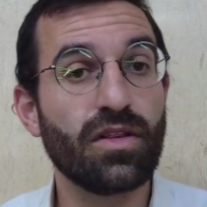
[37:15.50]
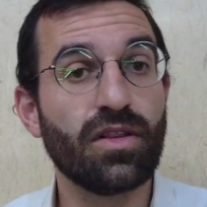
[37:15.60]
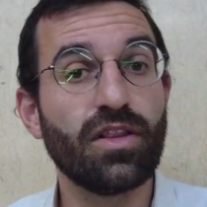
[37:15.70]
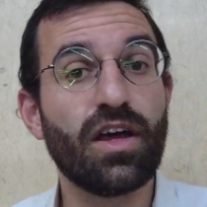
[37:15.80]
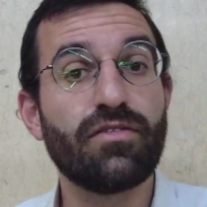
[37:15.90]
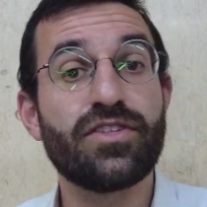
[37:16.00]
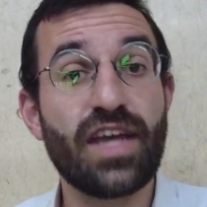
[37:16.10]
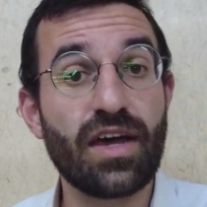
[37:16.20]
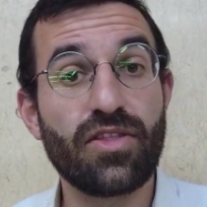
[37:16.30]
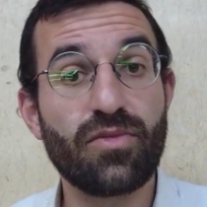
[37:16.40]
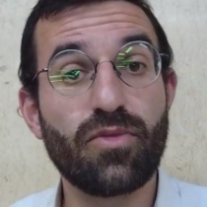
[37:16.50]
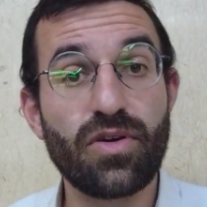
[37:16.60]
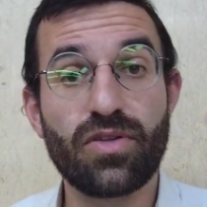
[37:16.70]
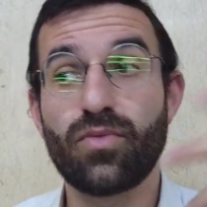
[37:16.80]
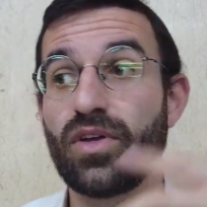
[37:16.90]
love death more
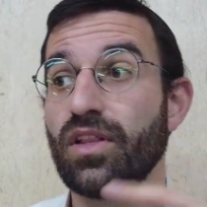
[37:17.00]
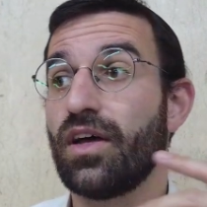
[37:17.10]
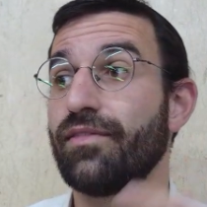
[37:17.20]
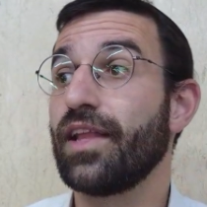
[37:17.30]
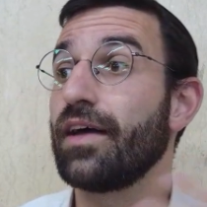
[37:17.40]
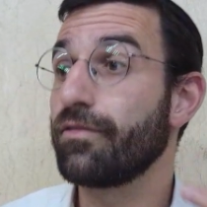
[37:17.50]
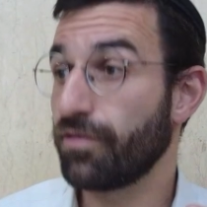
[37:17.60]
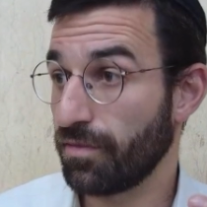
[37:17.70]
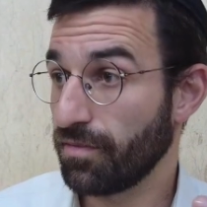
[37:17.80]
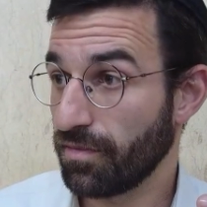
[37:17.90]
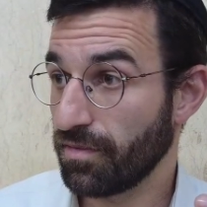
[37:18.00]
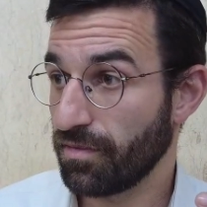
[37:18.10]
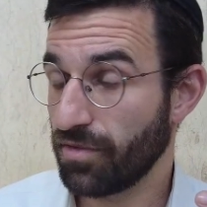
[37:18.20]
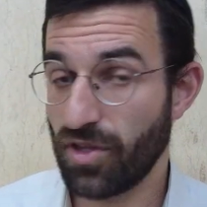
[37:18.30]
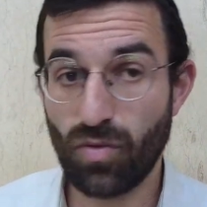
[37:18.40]
than we love life.
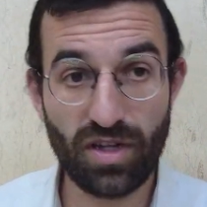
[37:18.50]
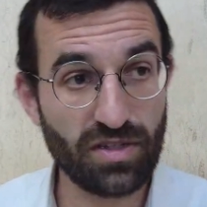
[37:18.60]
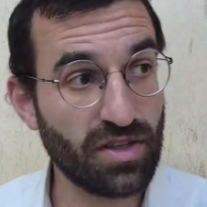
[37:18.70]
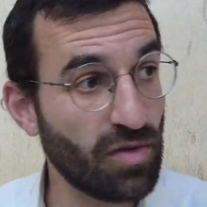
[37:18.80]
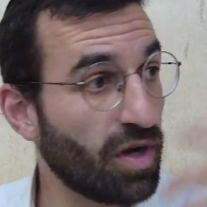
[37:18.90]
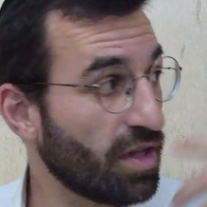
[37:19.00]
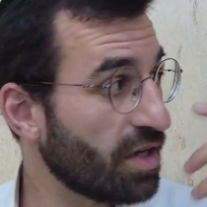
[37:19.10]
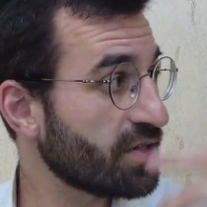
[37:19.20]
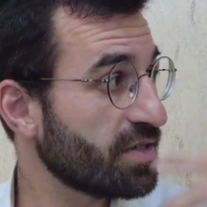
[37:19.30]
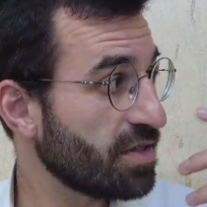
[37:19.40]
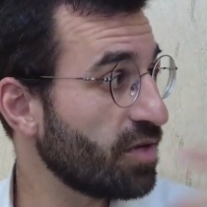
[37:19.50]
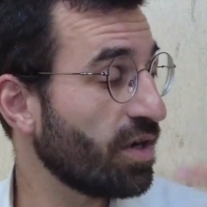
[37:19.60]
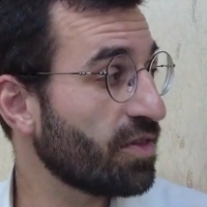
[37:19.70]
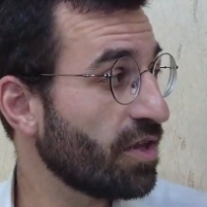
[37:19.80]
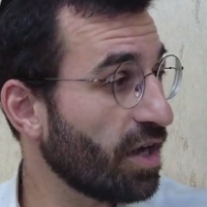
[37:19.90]
They want
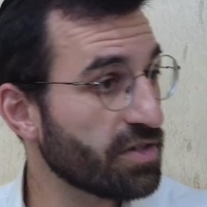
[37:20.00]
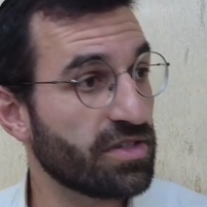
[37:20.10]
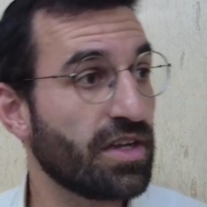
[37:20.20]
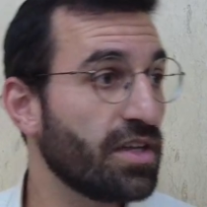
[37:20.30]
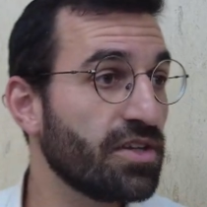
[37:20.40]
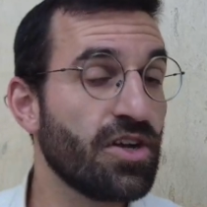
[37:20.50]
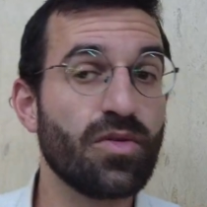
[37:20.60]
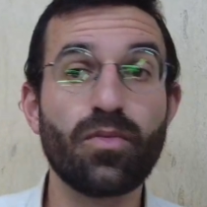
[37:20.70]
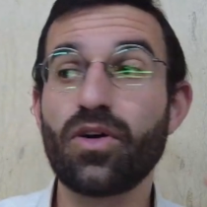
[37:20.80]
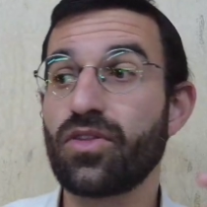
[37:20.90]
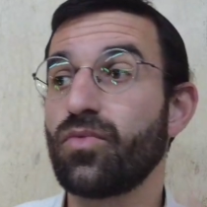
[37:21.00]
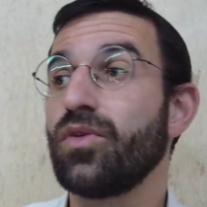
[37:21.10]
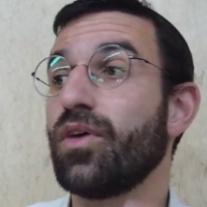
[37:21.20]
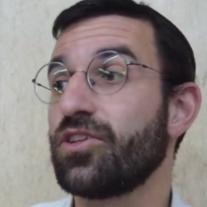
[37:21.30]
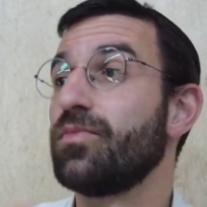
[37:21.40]
us dead more than we
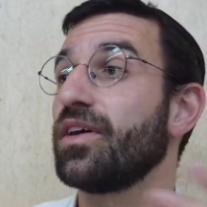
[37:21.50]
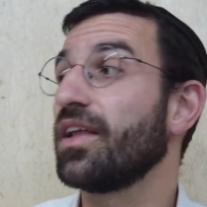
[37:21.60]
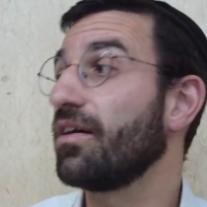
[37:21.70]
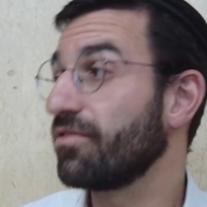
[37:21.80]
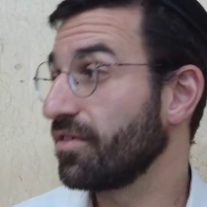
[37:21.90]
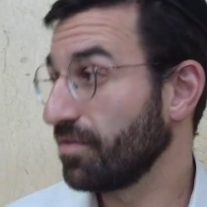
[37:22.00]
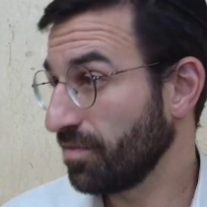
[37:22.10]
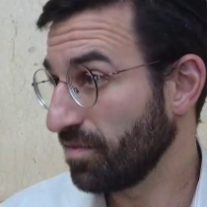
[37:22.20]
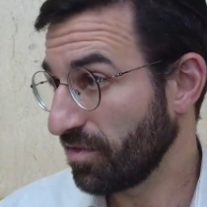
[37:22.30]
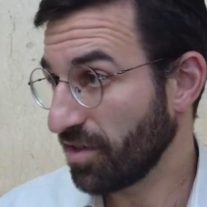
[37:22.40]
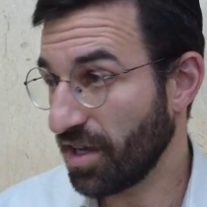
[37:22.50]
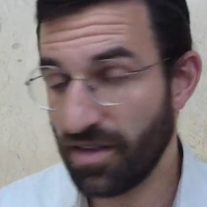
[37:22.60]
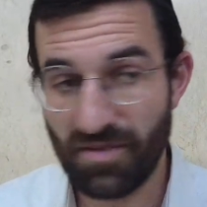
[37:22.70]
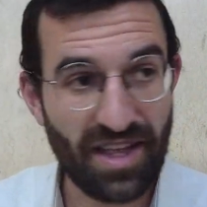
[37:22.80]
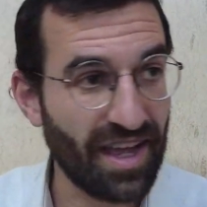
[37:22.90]
want to be alive. Okay,
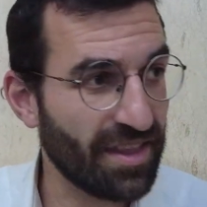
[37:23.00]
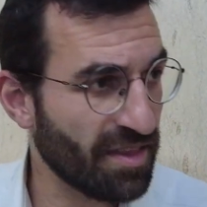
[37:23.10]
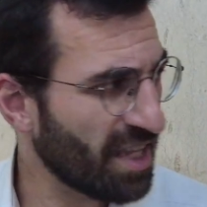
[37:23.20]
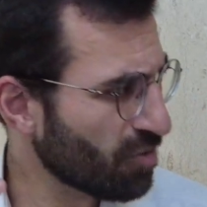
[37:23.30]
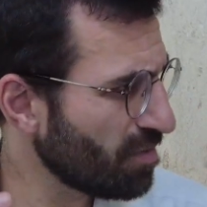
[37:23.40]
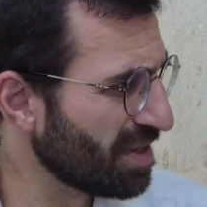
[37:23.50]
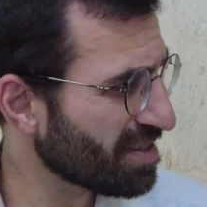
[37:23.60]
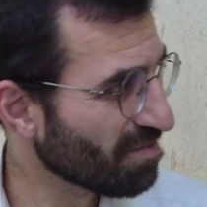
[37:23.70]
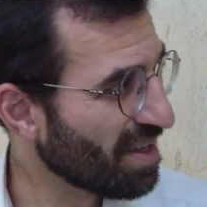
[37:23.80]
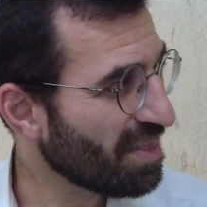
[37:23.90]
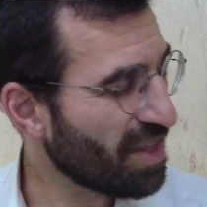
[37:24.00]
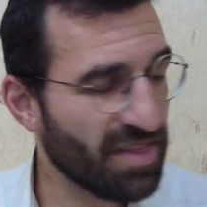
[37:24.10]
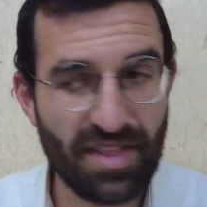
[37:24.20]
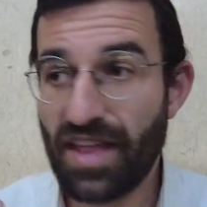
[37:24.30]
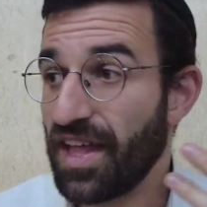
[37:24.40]
and that's what it means.
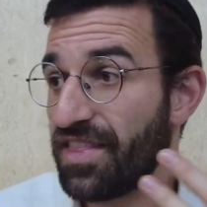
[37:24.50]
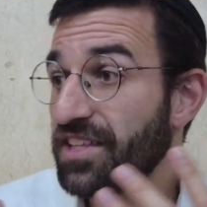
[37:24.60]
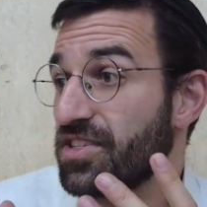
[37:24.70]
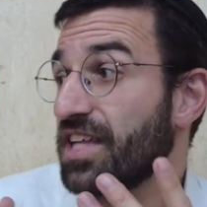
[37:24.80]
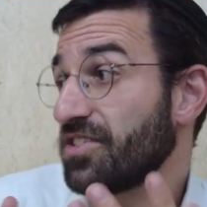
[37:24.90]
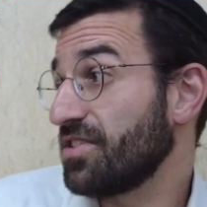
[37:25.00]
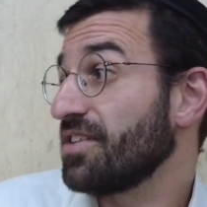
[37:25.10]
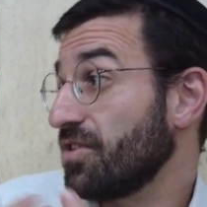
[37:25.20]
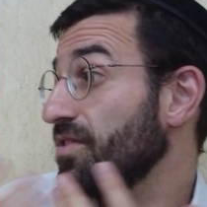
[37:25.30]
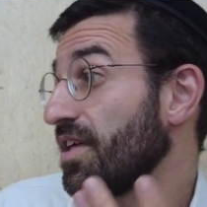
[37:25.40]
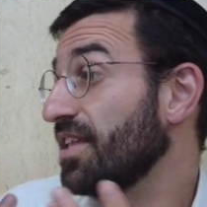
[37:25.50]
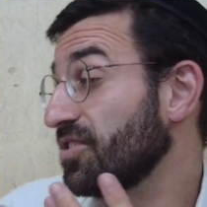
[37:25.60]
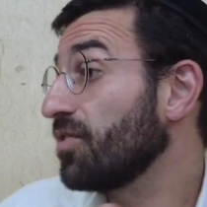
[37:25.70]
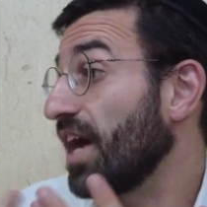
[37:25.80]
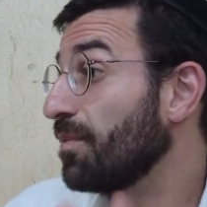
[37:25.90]
That's
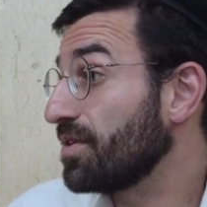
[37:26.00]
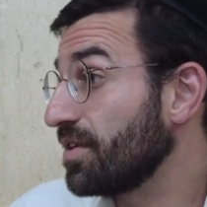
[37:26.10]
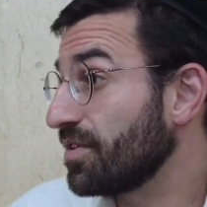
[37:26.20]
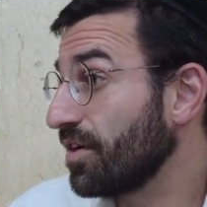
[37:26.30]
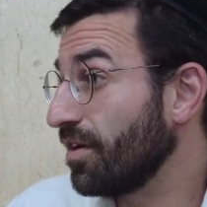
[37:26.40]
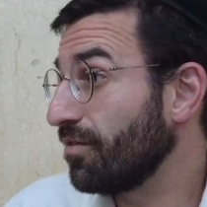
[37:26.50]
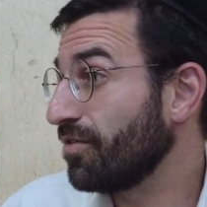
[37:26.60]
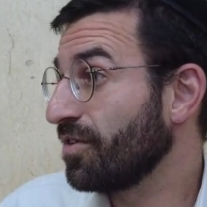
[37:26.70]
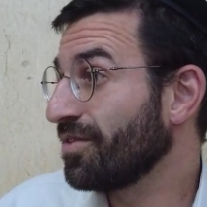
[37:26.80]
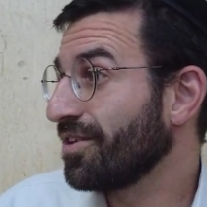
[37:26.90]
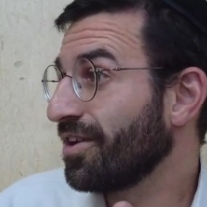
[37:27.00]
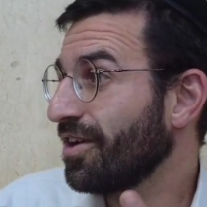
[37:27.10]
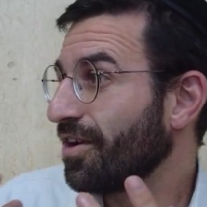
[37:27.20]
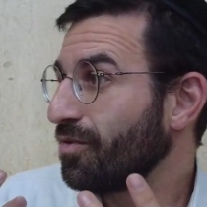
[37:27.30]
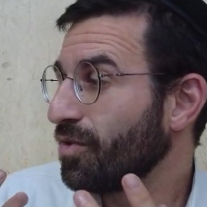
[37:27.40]
so the opposite of
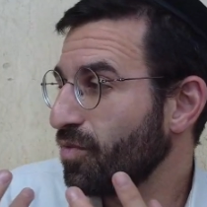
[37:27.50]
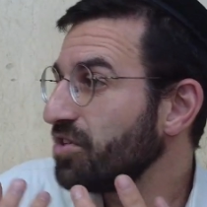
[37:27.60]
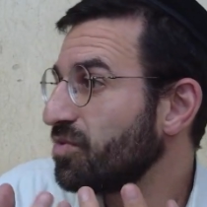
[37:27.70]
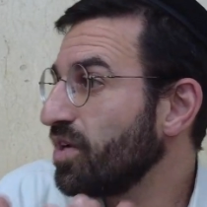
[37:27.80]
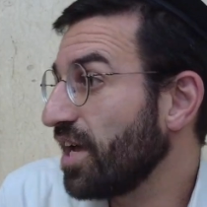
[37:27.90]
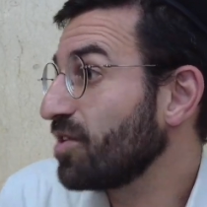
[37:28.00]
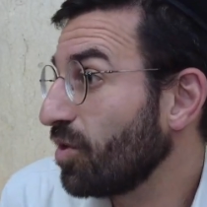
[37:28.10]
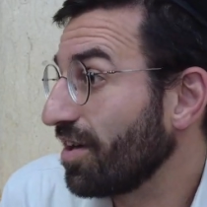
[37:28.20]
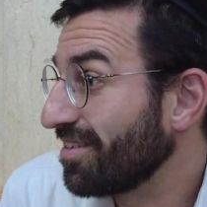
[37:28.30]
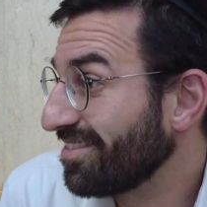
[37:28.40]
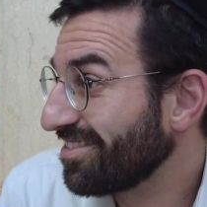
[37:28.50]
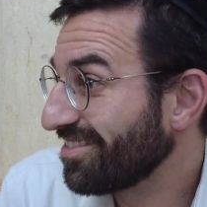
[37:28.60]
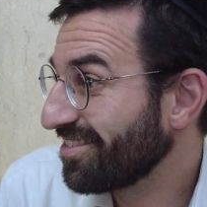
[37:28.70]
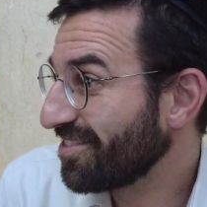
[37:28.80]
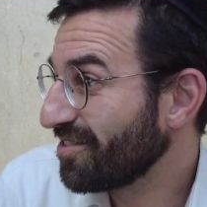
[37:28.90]
we hate war.
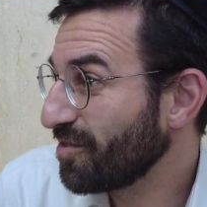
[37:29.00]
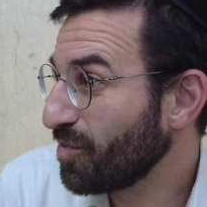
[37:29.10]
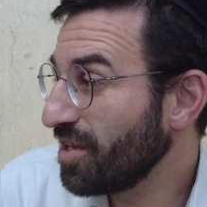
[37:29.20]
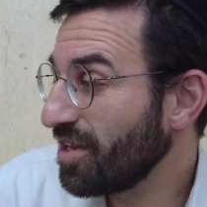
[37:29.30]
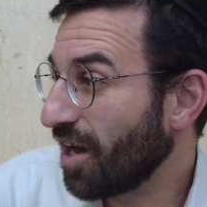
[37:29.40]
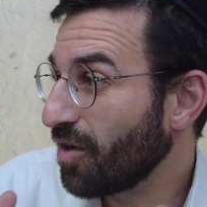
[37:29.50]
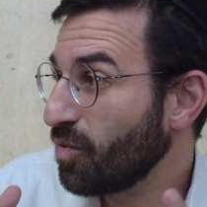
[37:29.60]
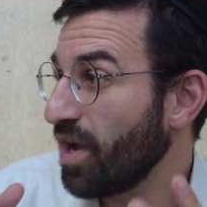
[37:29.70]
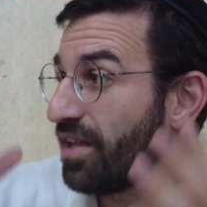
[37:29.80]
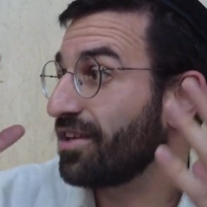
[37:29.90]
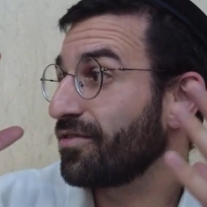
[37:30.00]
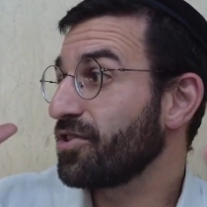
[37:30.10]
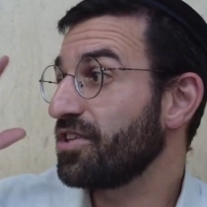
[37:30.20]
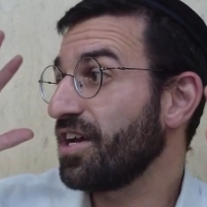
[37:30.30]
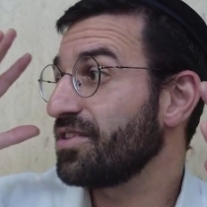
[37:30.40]
We are waiting for the
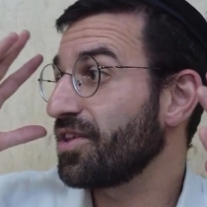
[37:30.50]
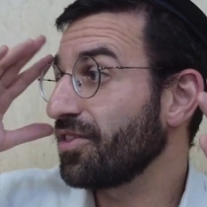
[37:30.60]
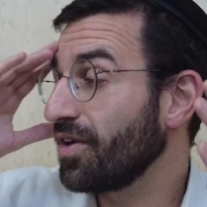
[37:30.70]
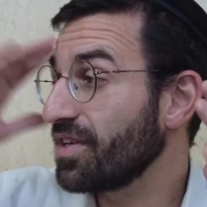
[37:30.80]
day that